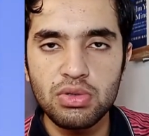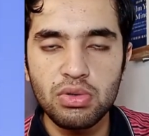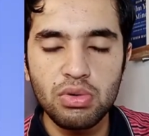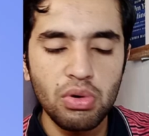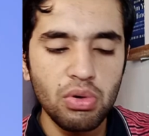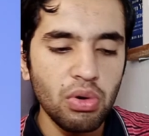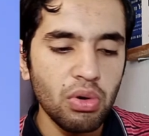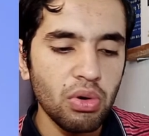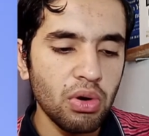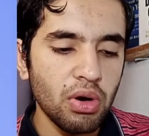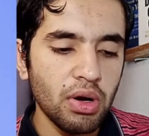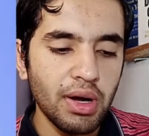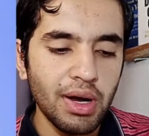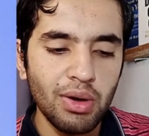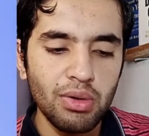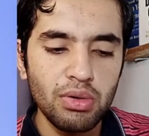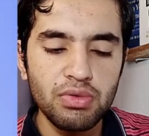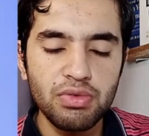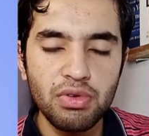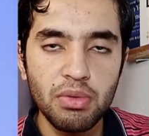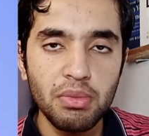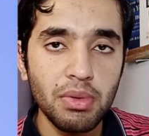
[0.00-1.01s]
Just go
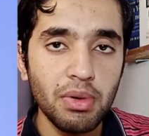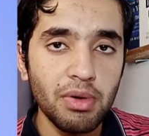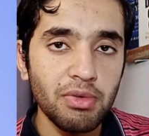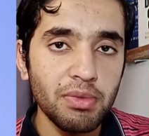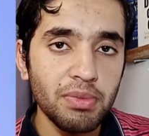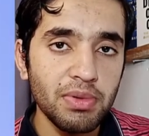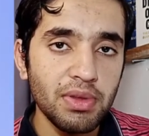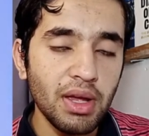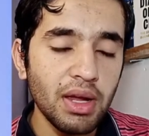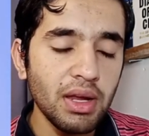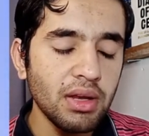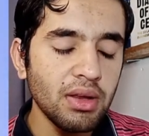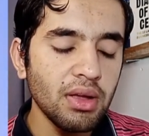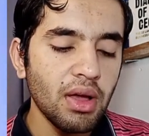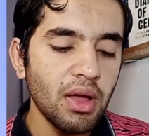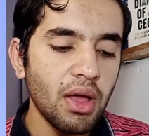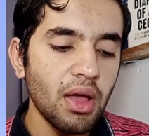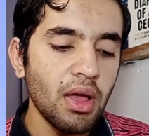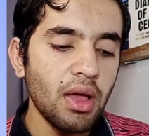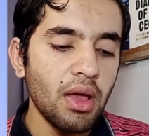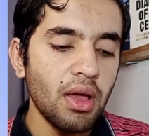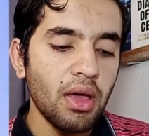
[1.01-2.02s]
and download from our
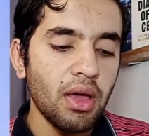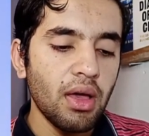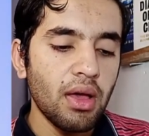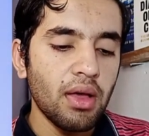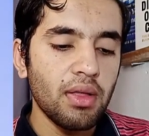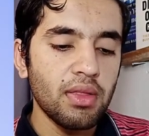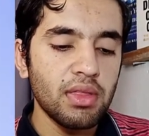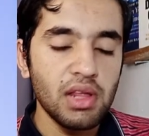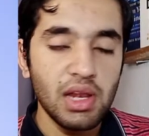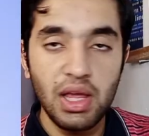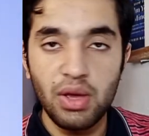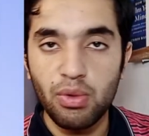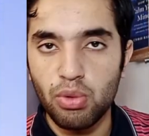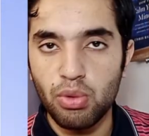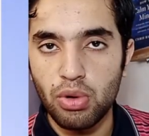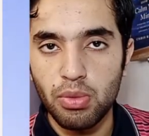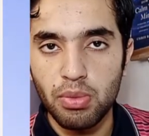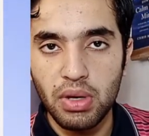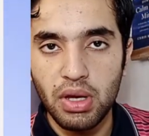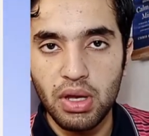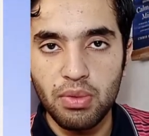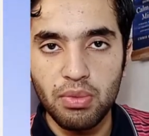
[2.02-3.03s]
website, and the
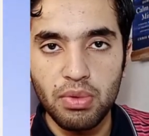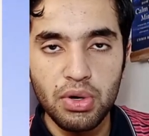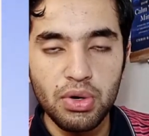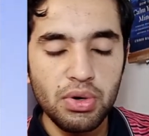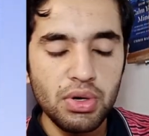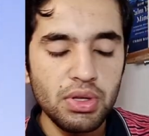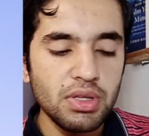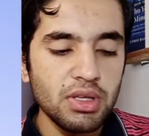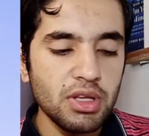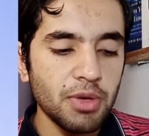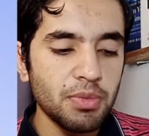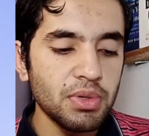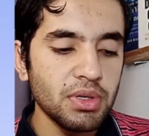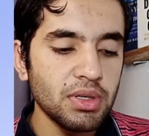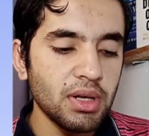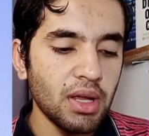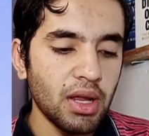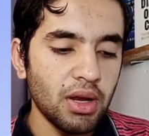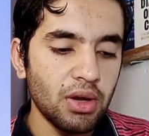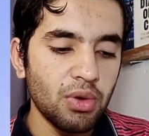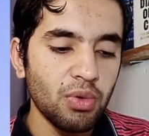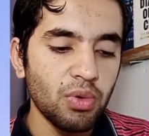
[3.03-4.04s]
link will be in video
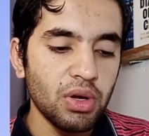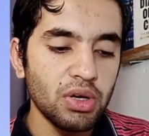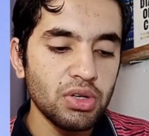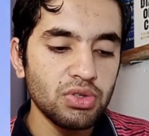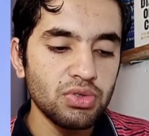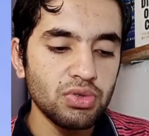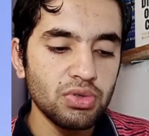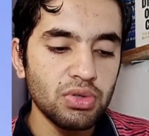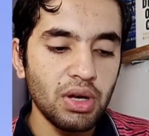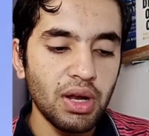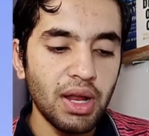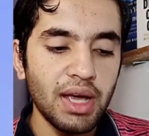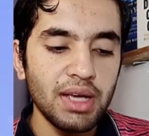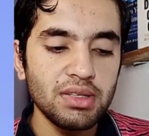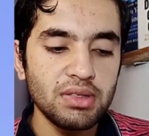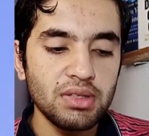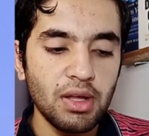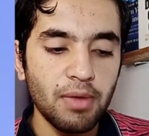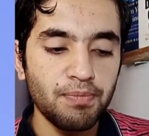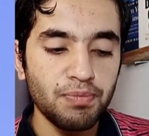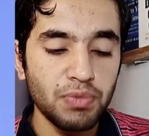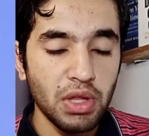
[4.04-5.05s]
description, and you can
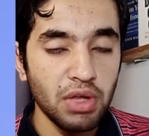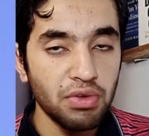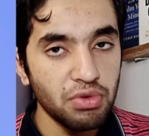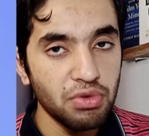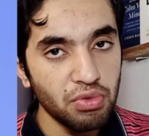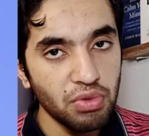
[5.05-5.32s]
utilize them.